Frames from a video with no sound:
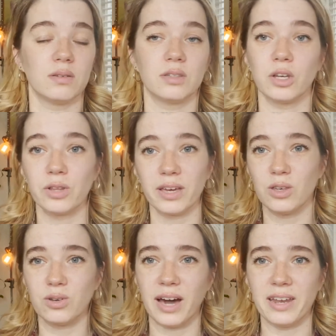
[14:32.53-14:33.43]
So like,
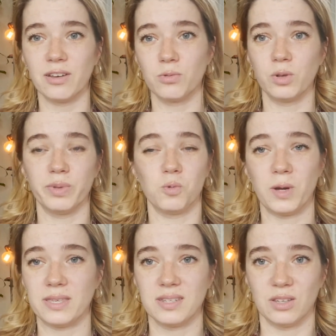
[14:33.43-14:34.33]
you kind of will be
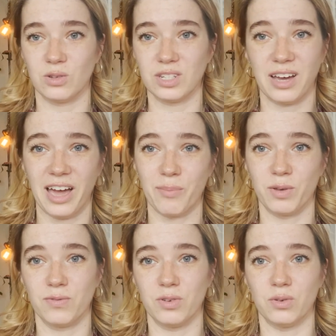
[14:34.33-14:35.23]
wasting your time
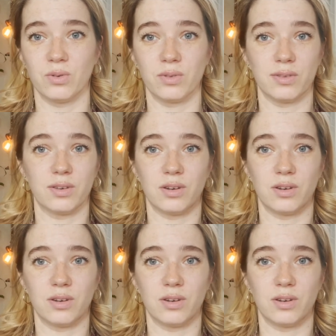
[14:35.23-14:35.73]
if you